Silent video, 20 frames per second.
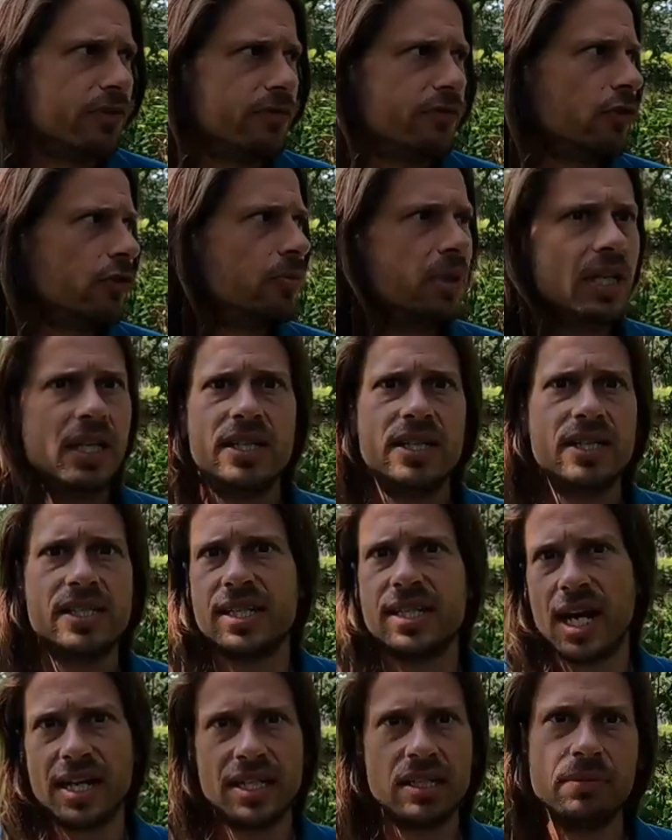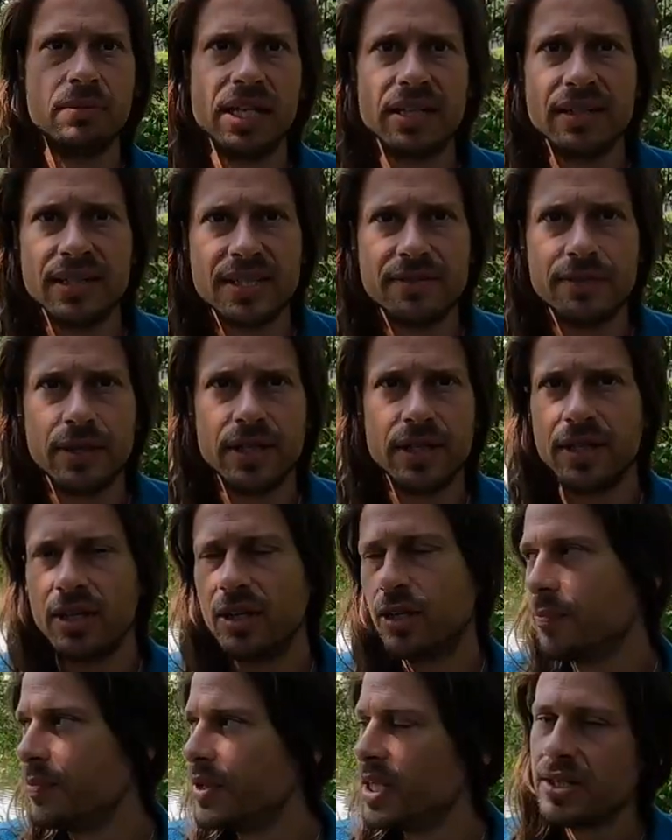for me to decide to make this
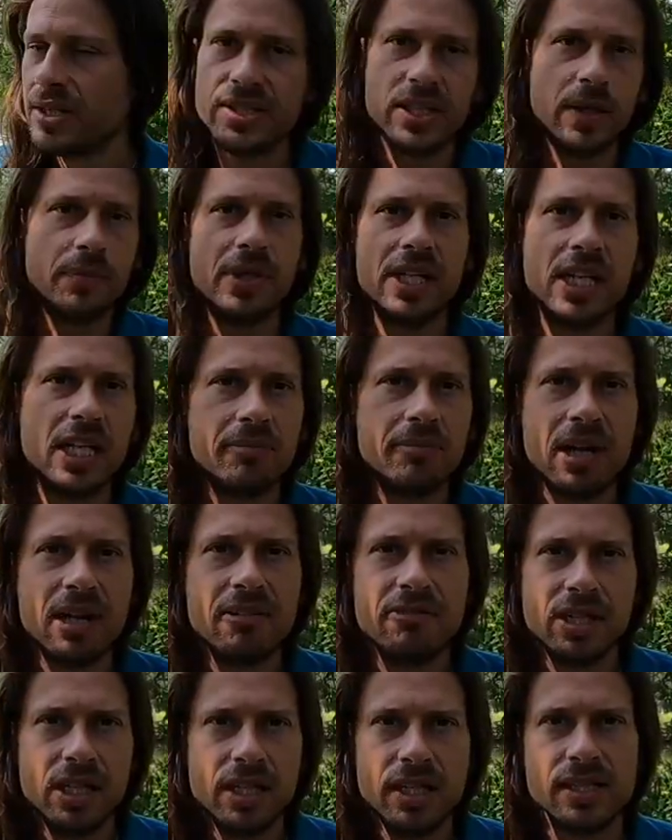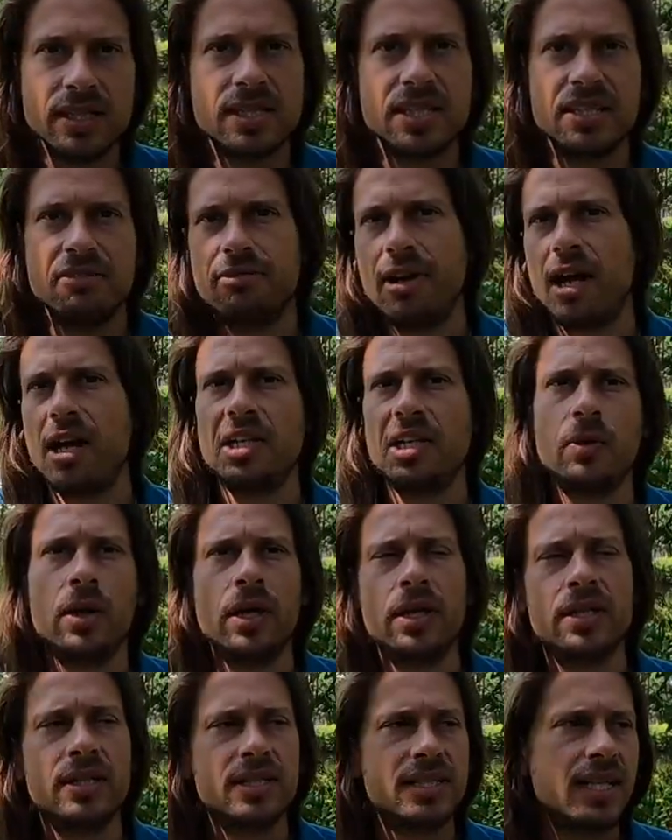video, something in my Venus
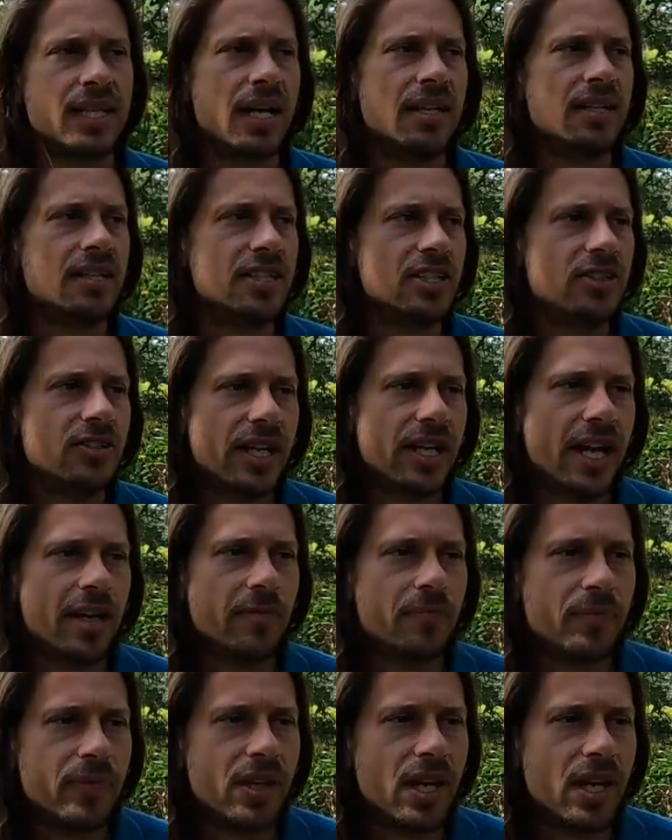evaluated and decided to do that.